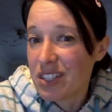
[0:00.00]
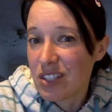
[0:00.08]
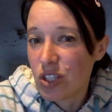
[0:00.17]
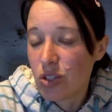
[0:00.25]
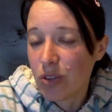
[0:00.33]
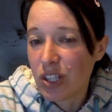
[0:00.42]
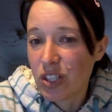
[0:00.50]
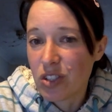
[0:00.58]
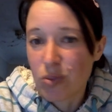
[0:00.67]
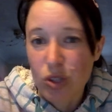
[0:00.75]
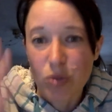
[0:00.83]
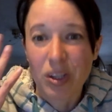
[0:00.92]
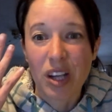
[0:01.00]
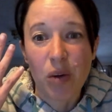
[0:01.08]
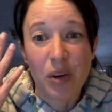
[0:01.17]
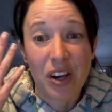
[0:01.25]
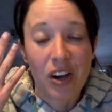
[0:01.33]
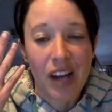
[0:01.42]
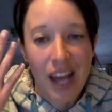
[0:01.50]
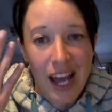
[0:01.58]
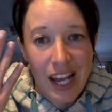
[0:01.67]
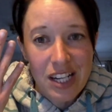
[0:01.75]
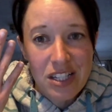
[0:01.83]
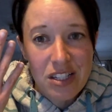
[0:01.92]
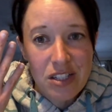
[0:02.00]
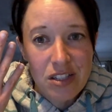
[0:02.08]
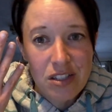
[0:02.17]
situations which we know in our heads